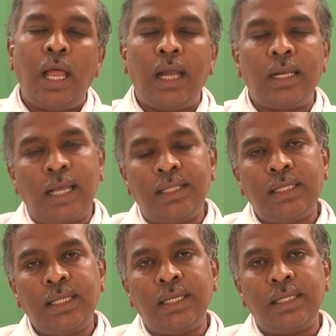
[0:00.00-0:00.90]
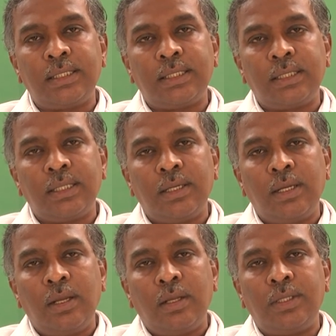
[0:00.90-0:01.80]
And other thing is
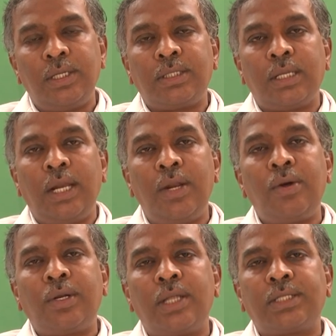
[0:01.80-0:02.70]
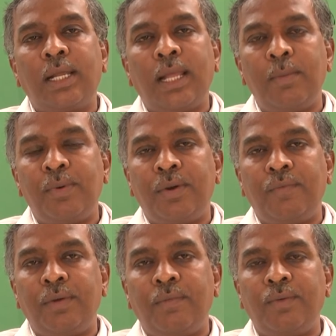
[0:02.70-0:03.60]
this adenotonsillar
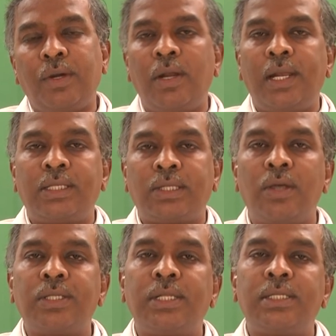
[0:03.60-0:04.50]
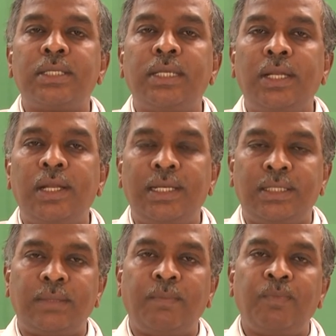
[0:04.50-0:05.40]
hypertrophy, we call it as tonsils and
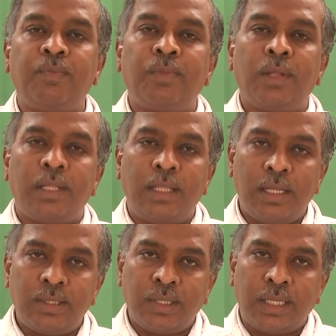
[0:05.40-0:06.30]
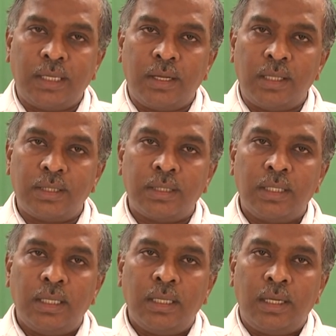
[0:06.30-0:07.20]
adenoids. They also can cause
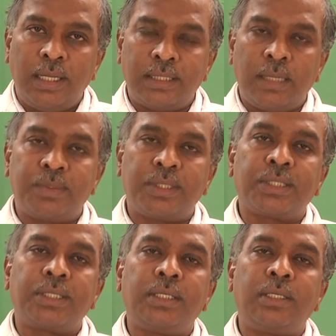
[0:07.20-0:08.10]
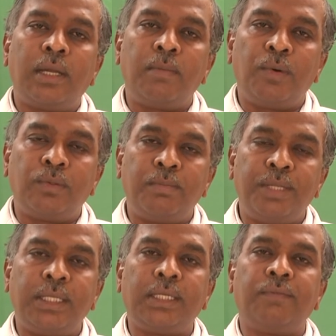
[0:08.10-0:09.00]
nasal obstruction and mouth
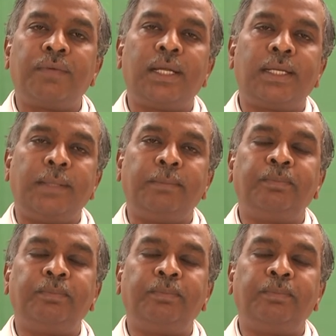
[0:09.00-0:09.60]
breathing difficulty.